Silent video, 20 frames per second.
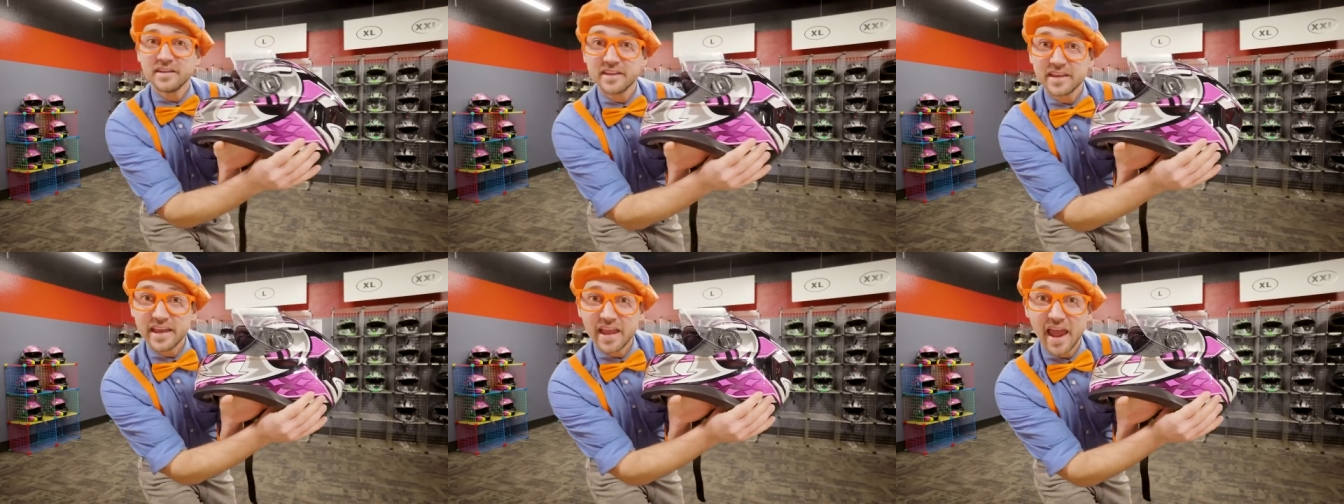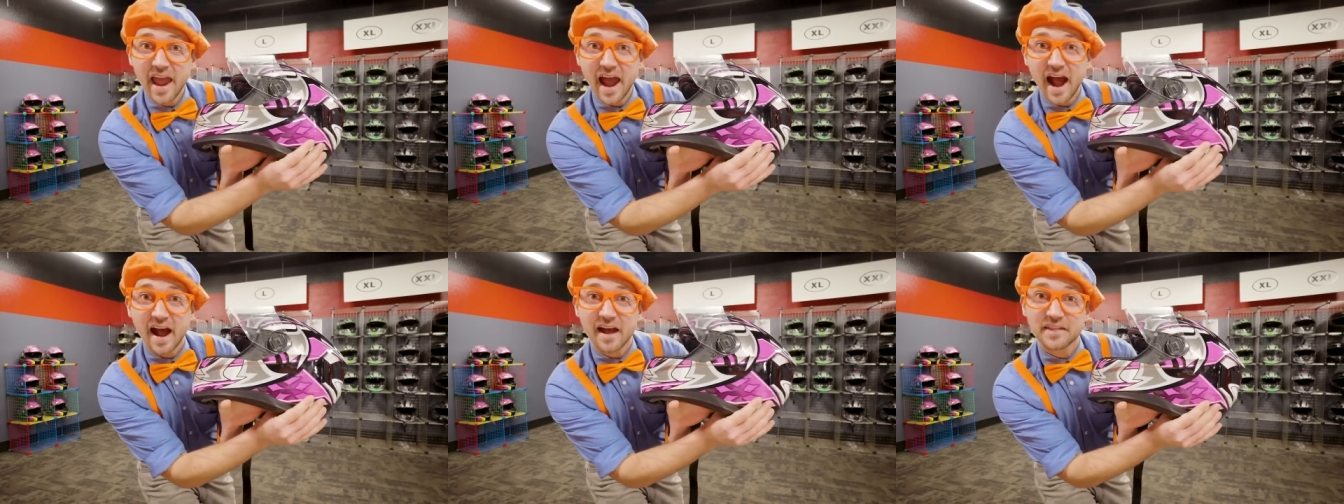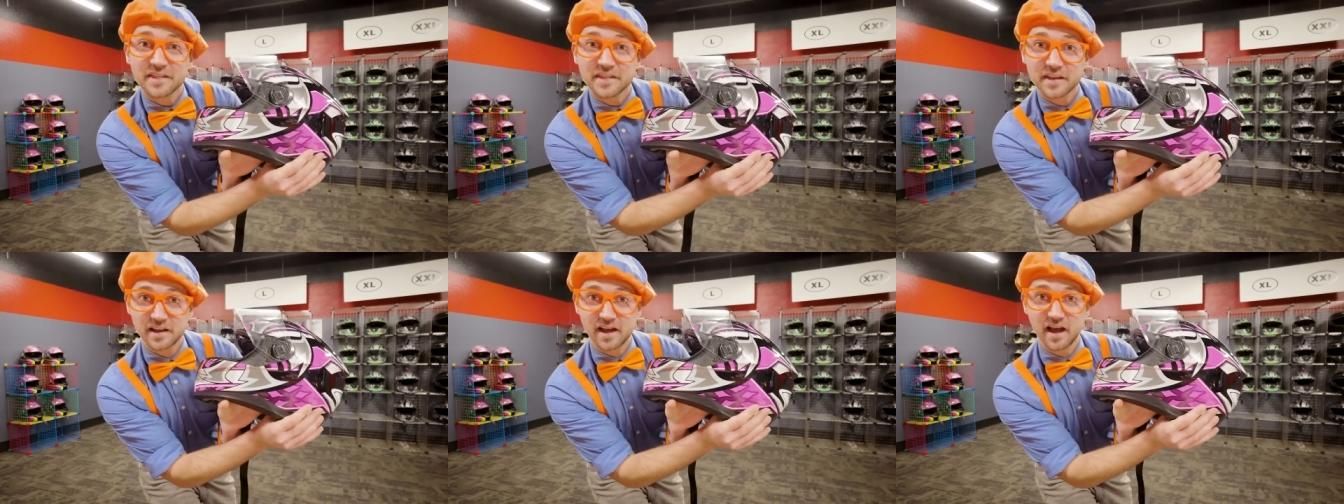Yeah,
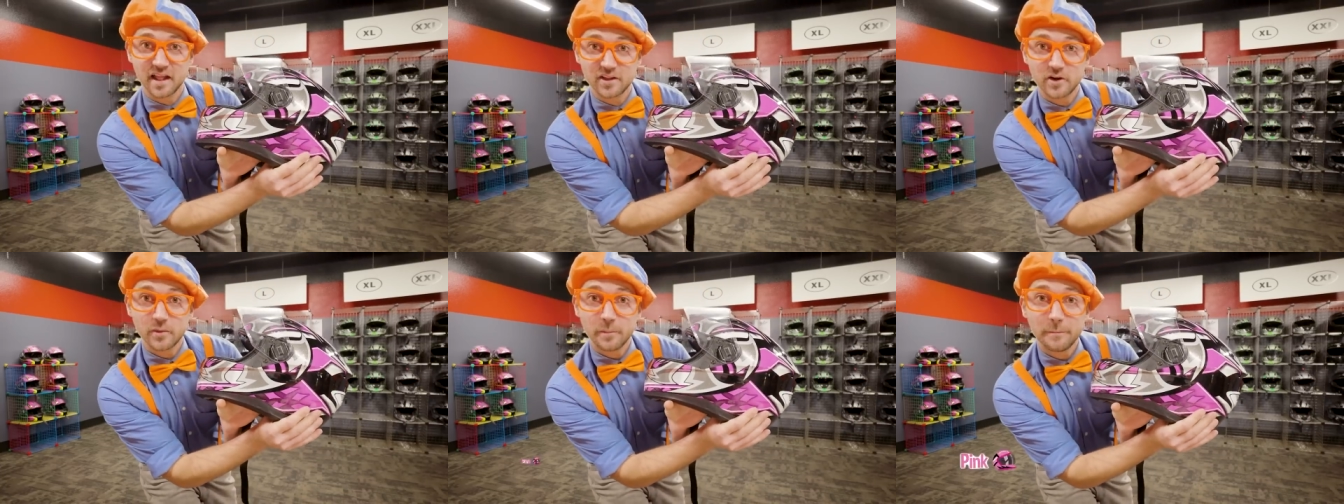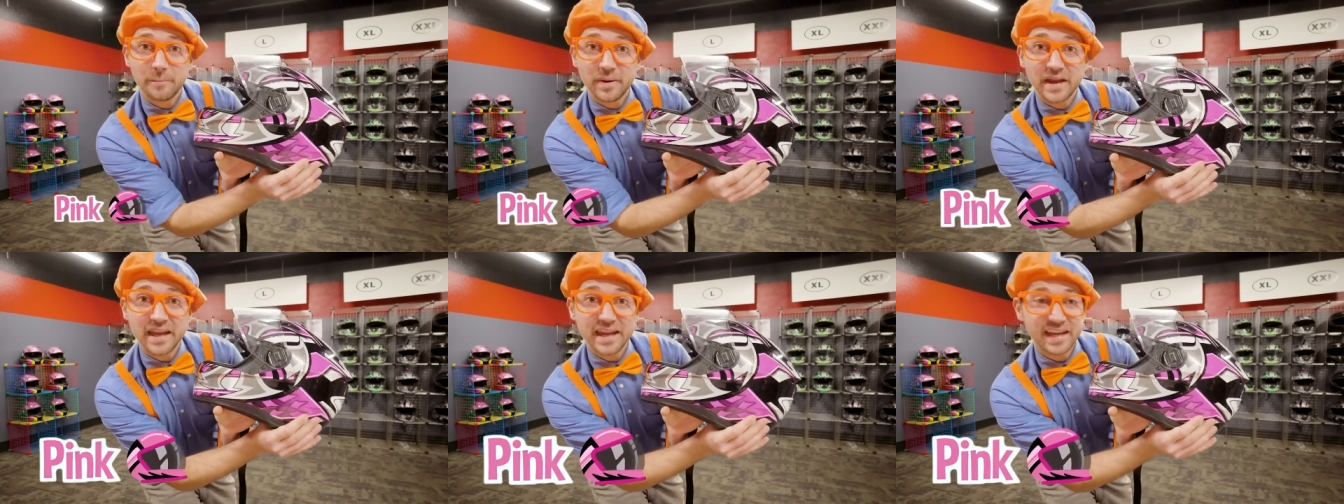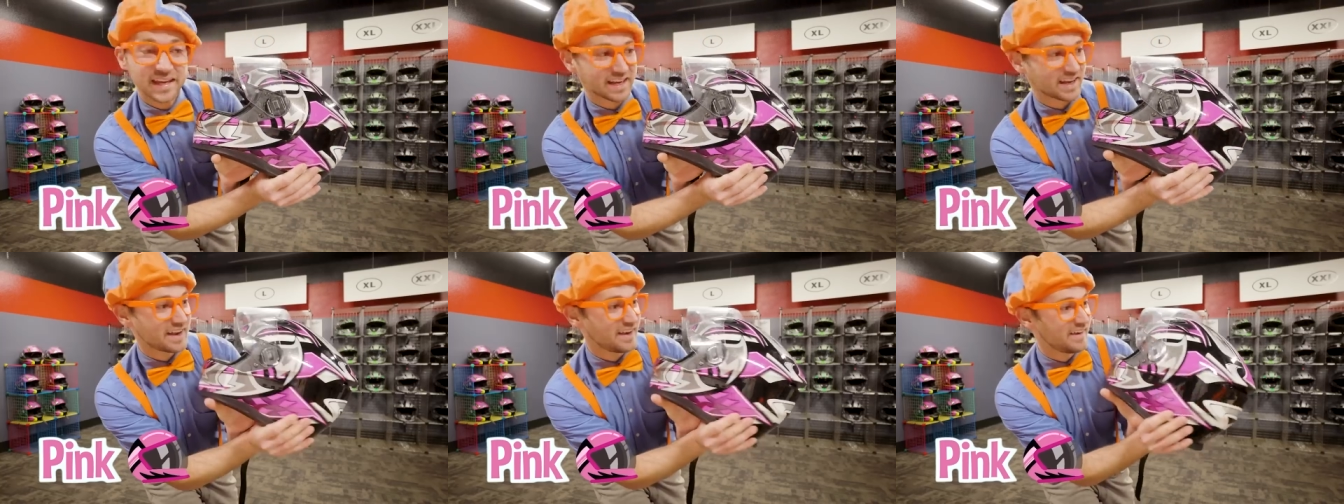the color
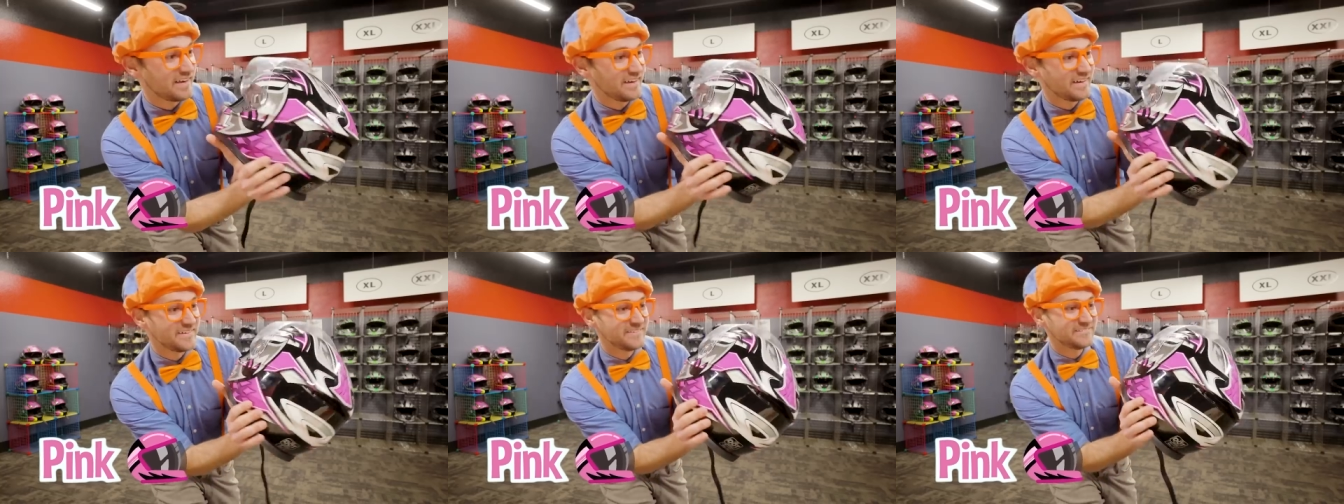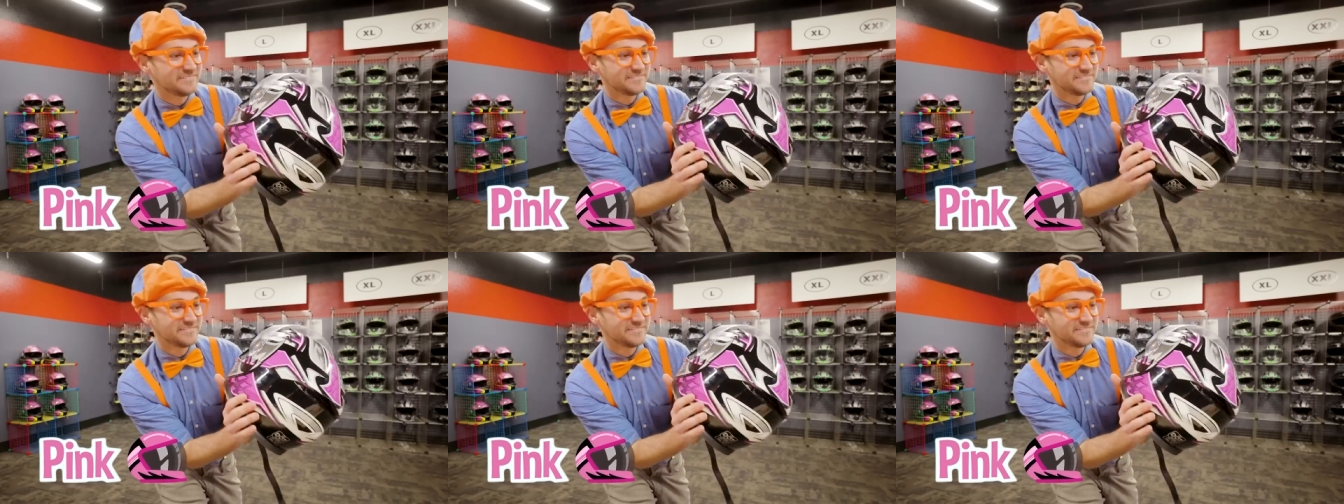pink.